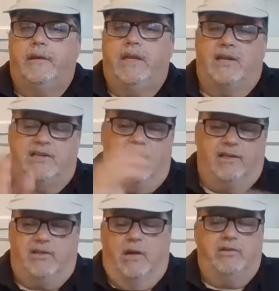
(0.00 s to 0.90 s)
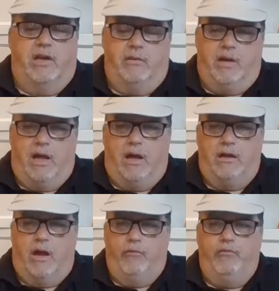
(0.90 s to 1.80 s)
Yes, thanks, Dojo.
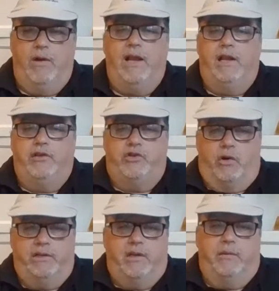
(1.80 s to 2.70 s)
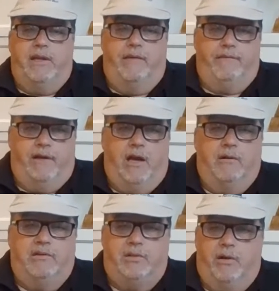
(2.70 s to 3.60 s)
I really enjoyed doing that
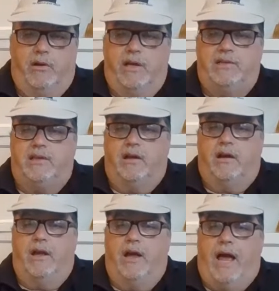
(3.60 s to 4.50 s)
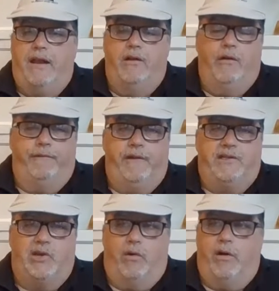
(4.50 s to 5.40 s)
video, to be honest. I had a lovely
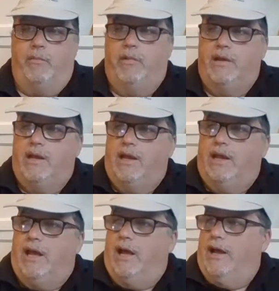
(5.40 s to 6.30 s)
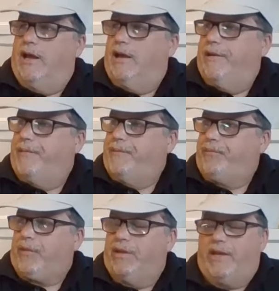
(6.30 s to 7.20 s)
time. They're
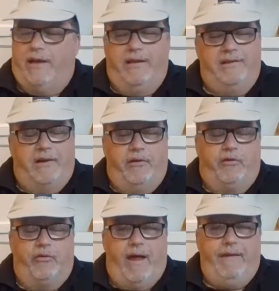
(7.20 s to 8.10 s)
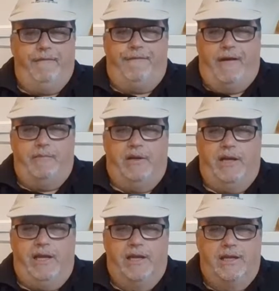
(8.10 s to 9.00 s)
a great
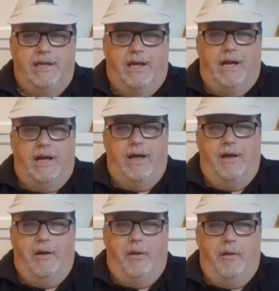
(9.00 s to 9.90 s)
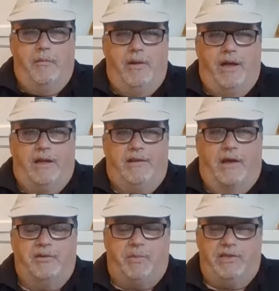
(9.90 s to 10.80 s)
family.
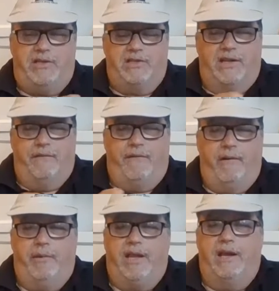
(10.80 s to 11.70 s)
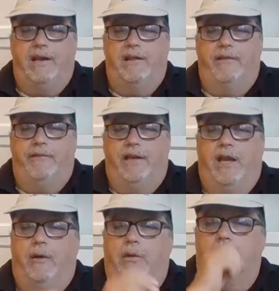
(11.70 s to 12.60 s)
Those pictures at the very beginning of the
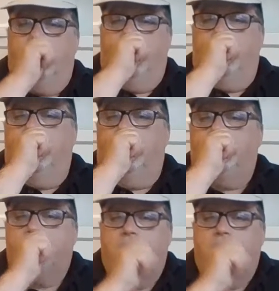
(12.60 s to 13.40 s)
video, the